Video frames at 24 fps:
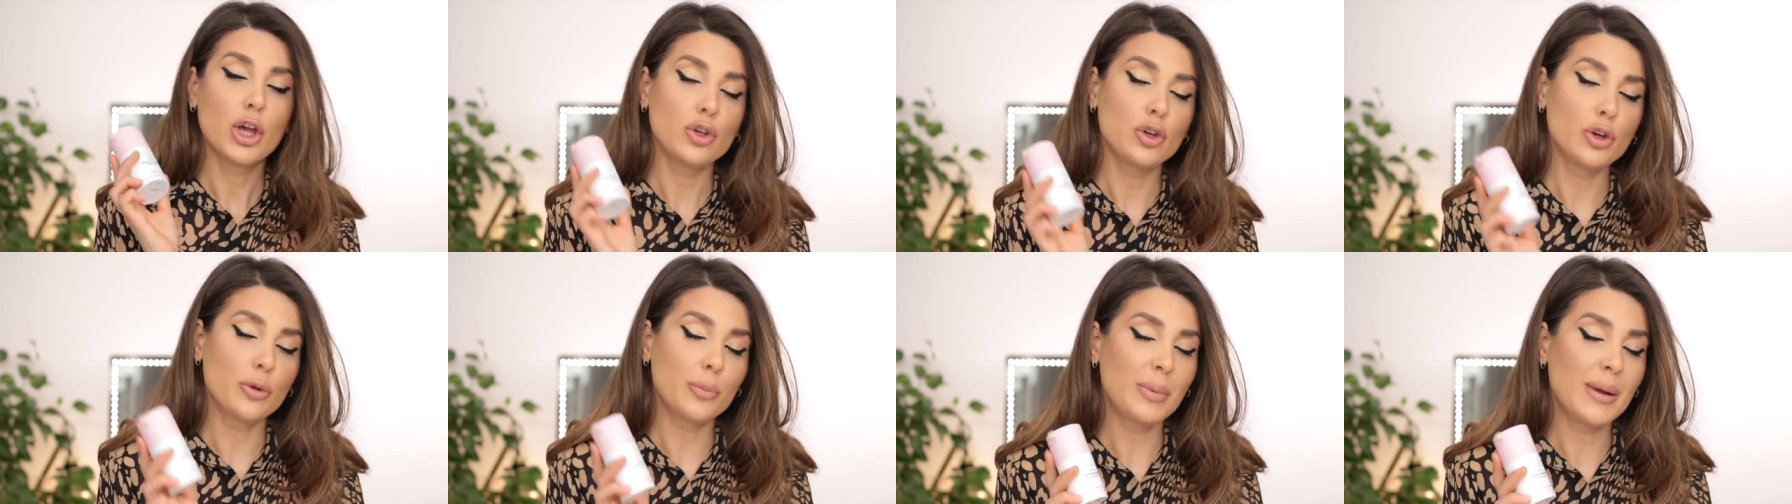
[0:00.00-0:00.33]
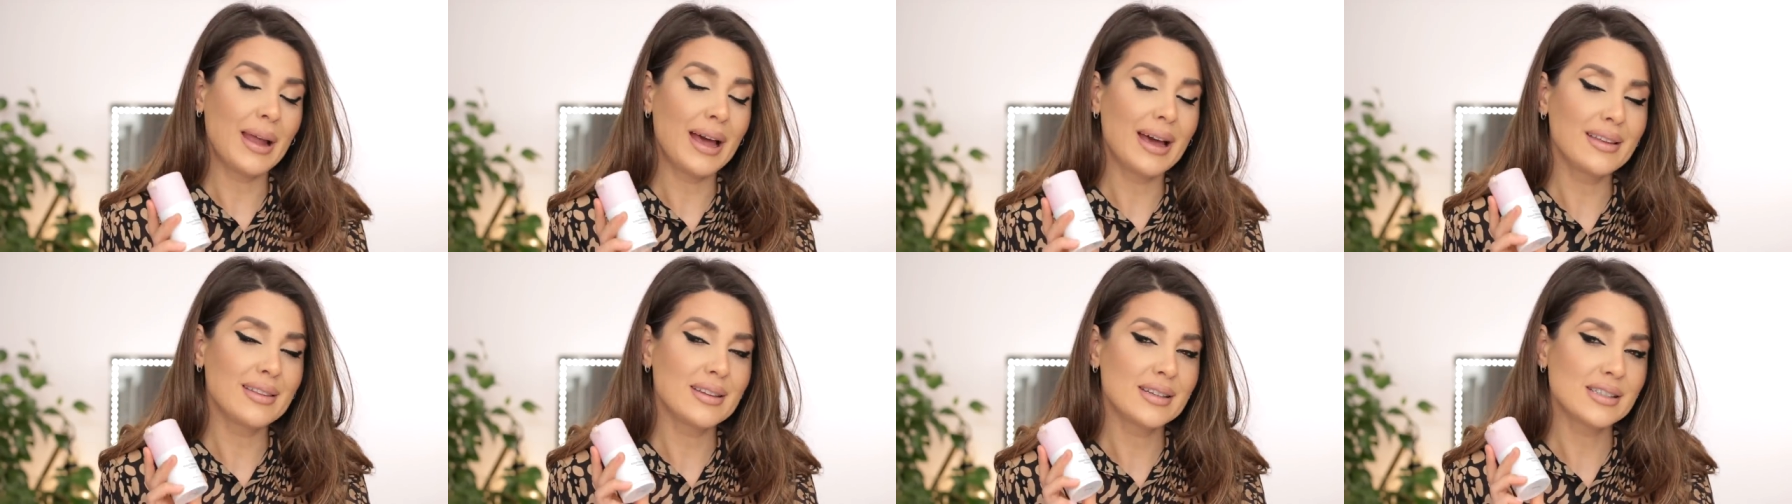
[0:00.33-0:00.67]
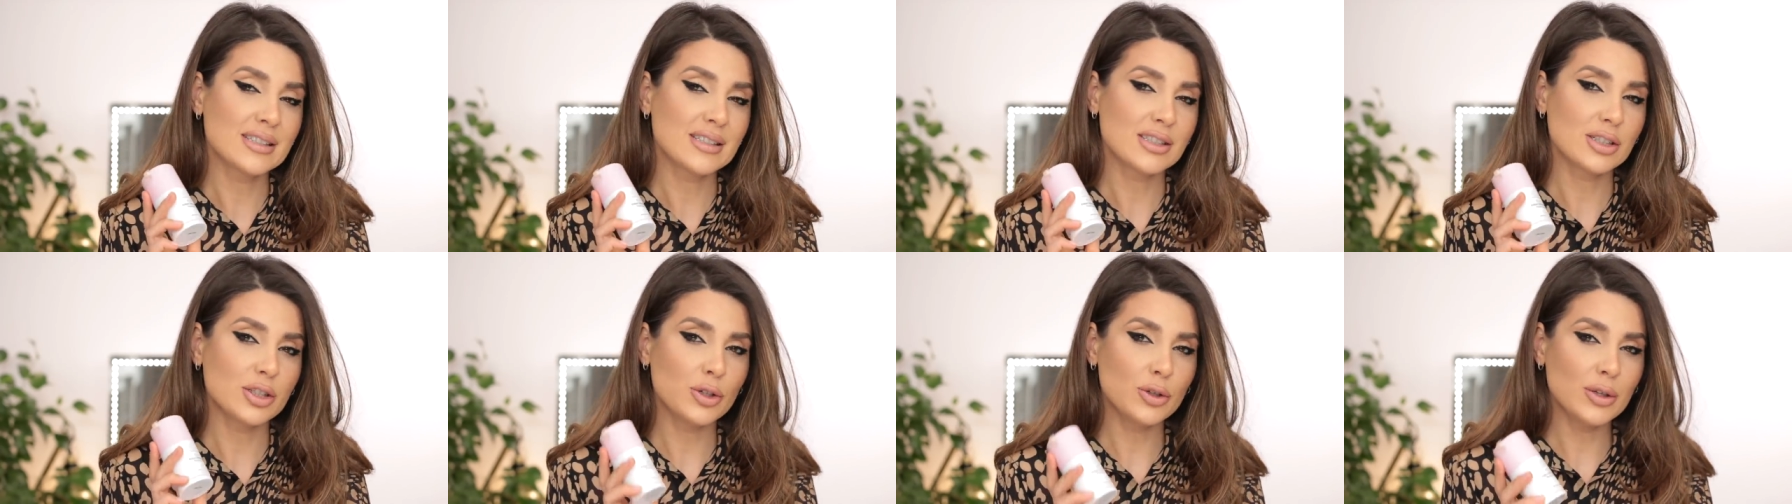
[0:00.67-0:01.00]
You apply
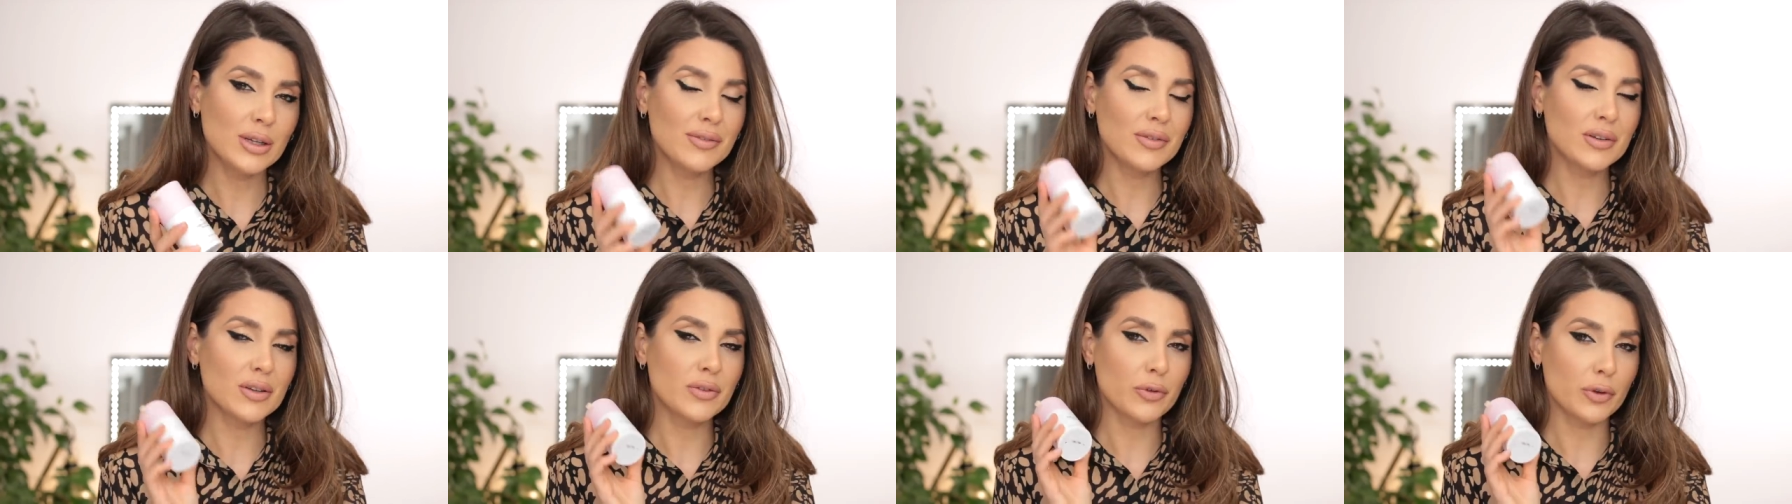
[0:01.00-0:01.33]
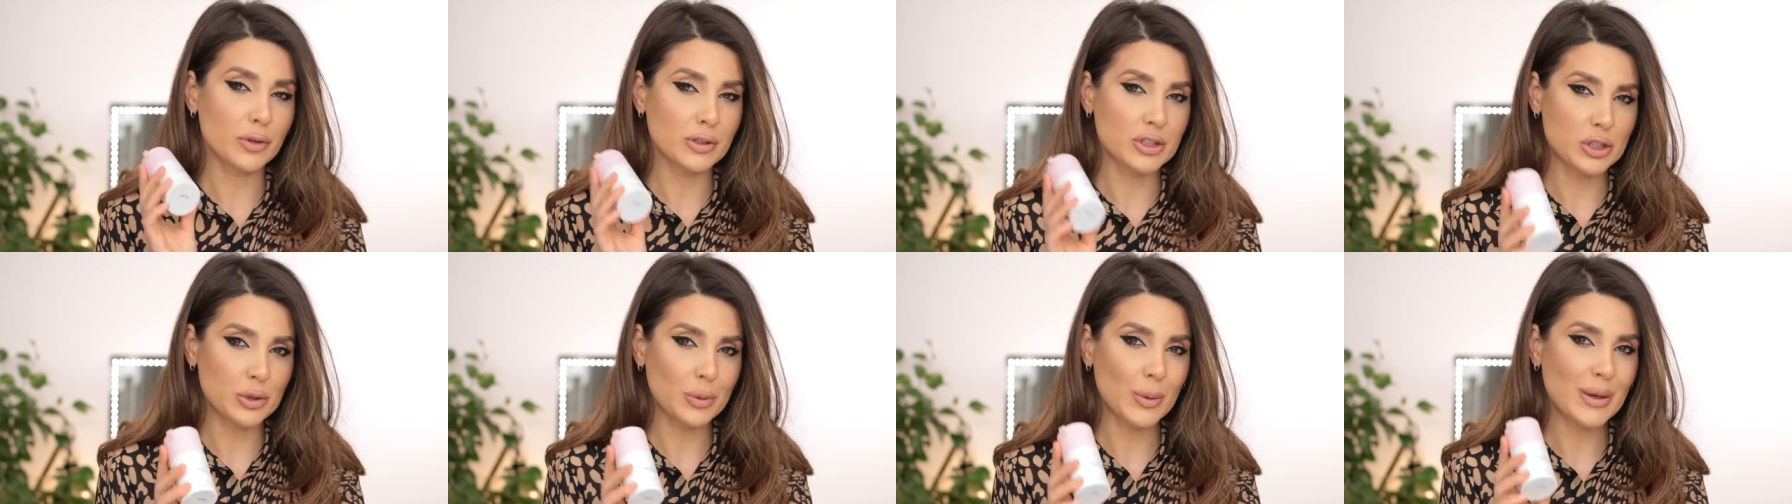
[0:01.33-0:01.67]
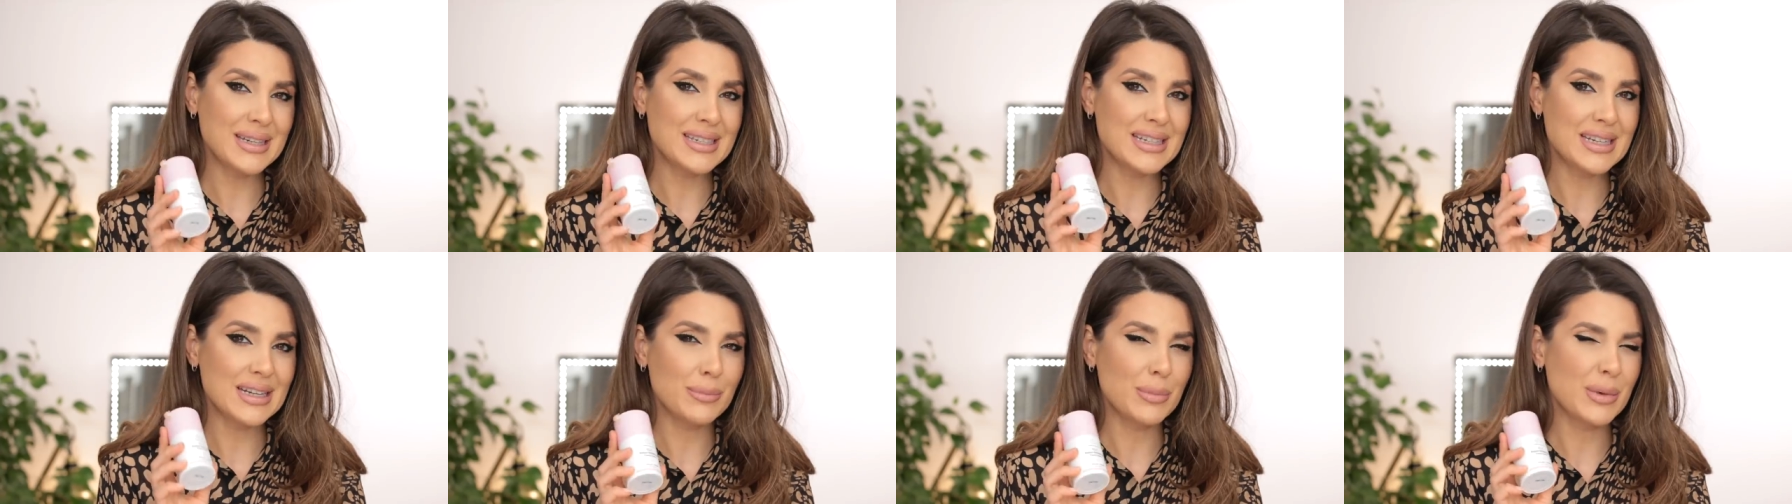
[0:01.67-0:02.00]
this, you leave it for
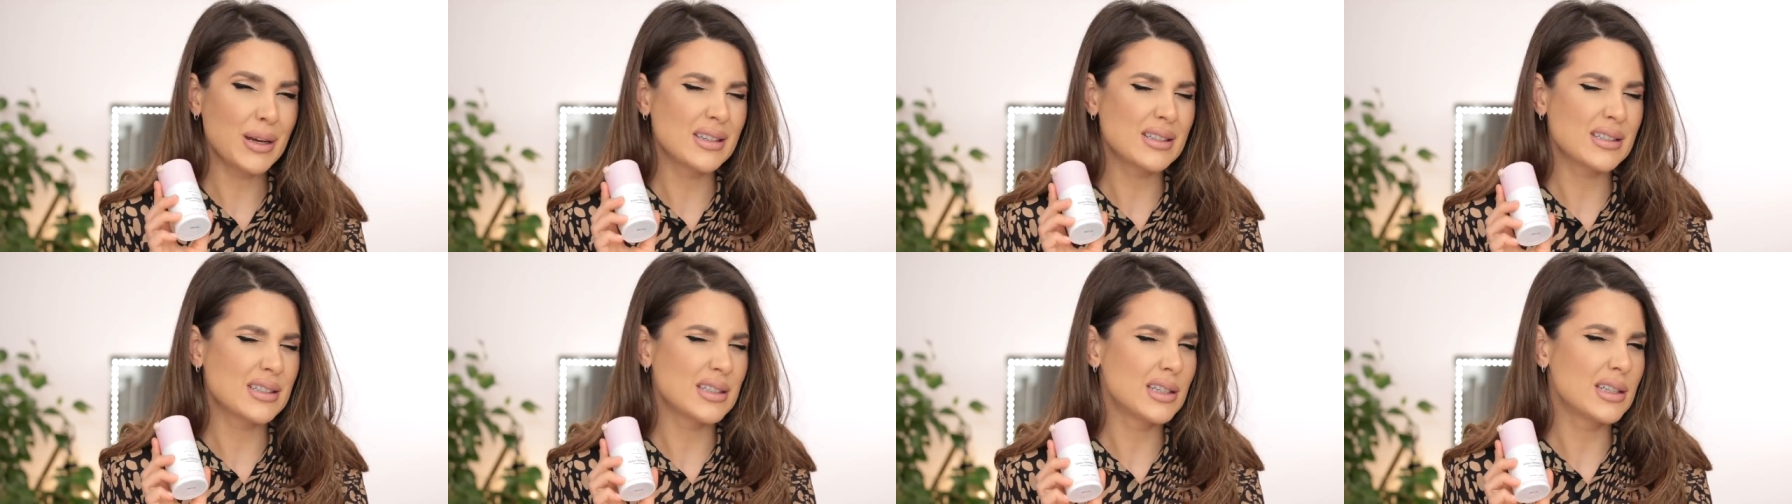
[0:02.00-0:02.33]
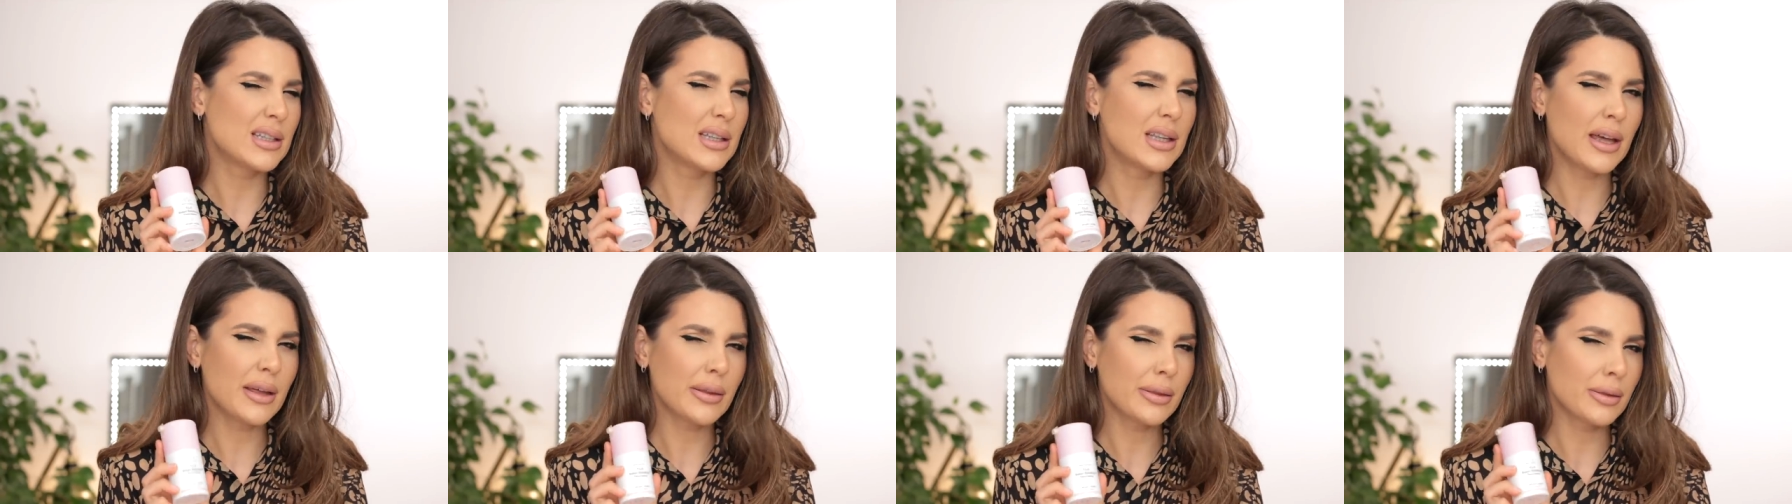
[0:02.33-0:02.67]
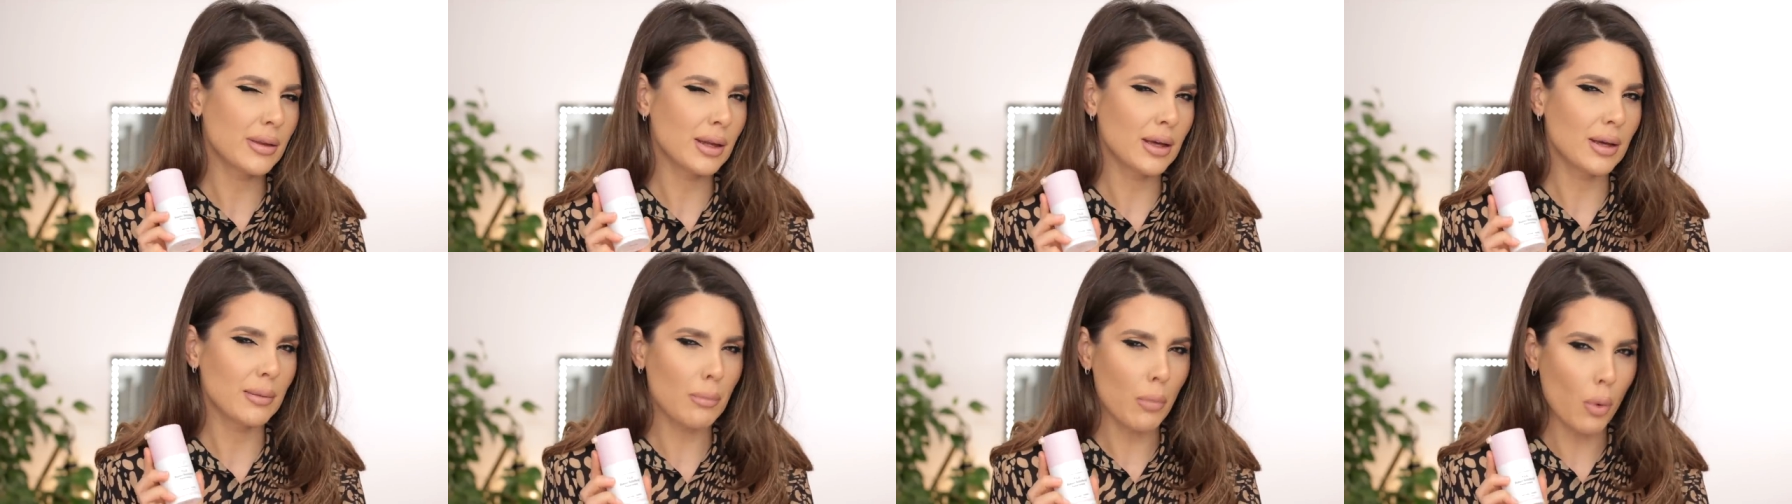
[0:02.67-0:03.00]
twenty minutes,
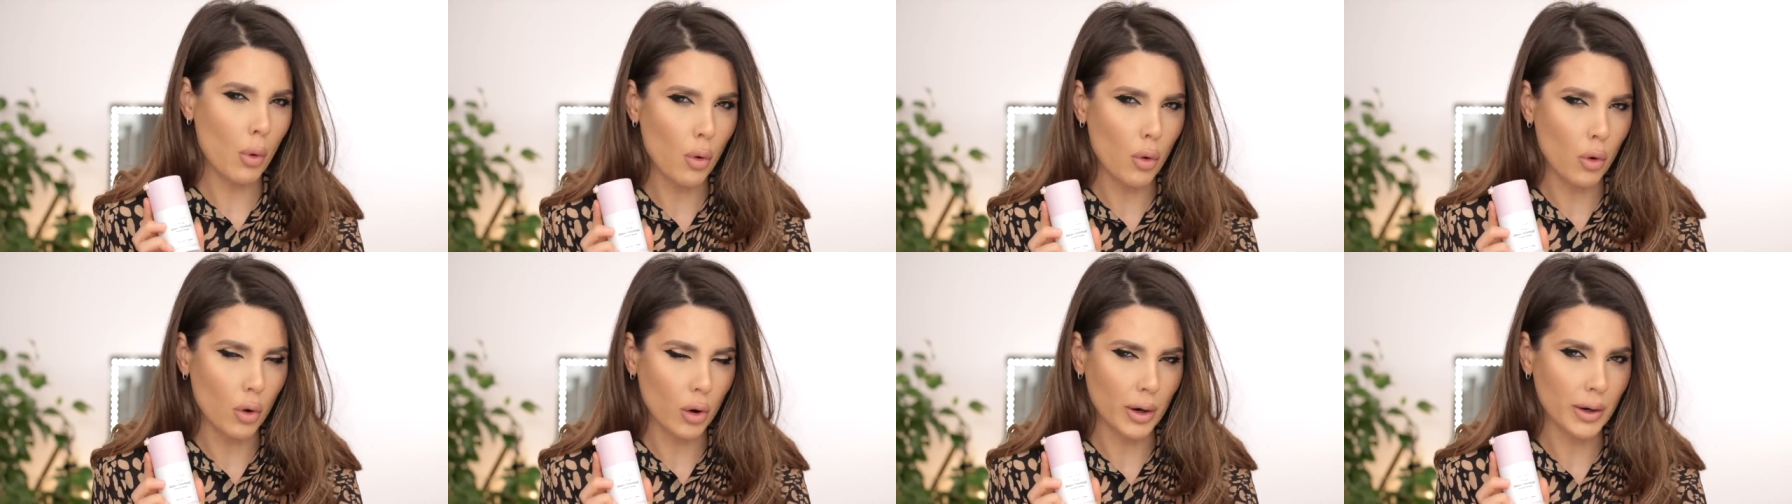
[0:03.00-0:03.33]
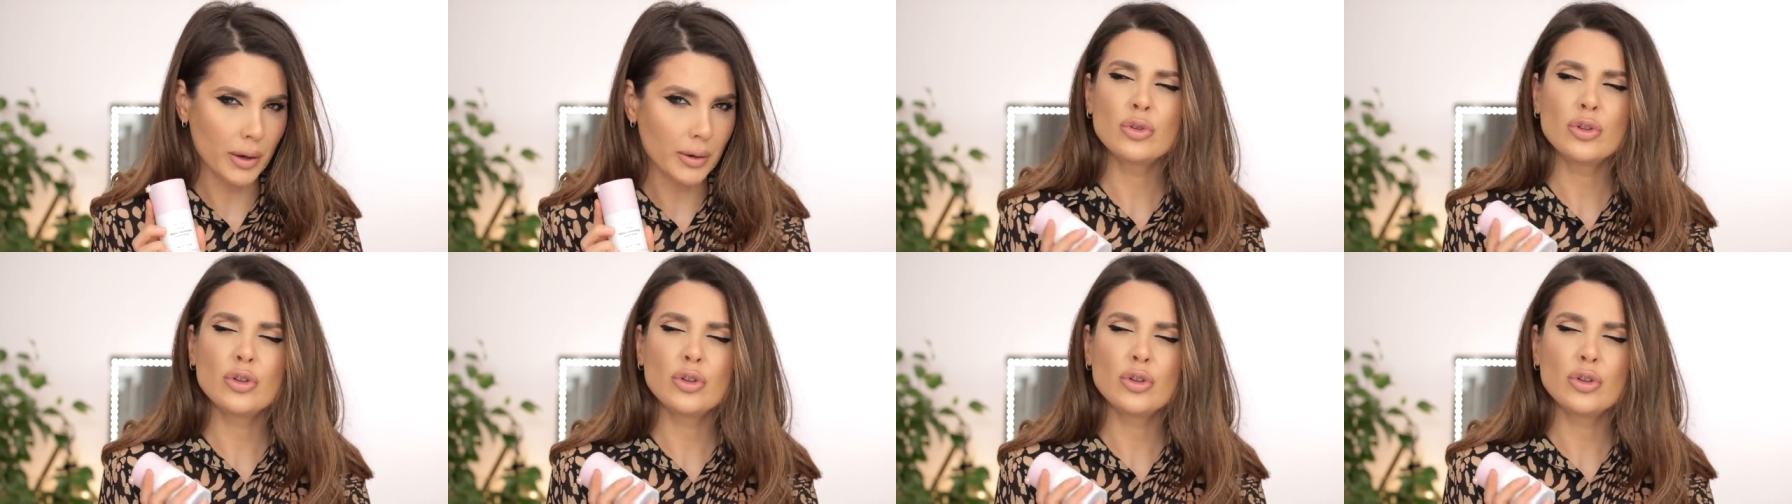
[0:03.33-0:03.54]
nothing more.